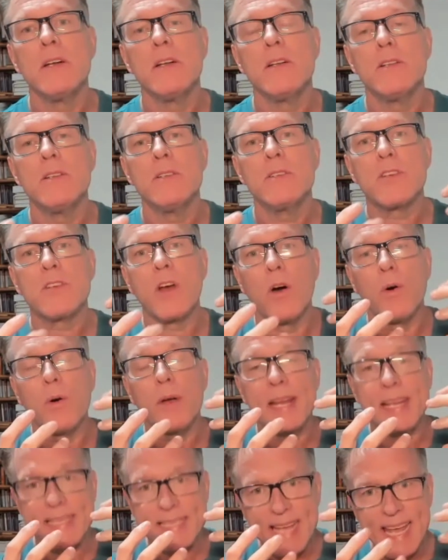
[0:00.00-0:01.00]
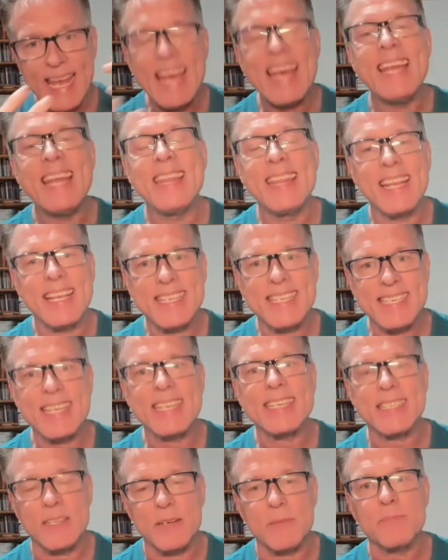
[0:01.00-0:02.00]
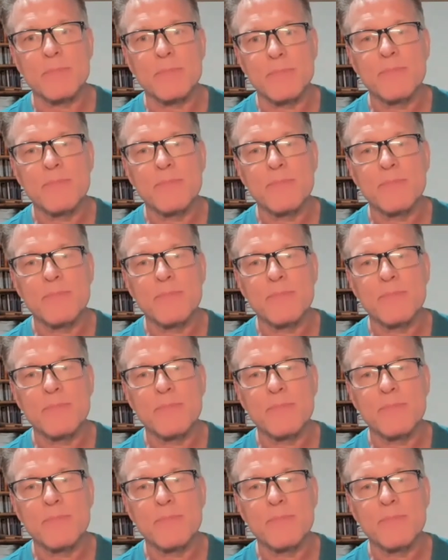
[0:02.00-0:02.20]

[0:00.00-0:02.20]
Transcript: So it's in the system,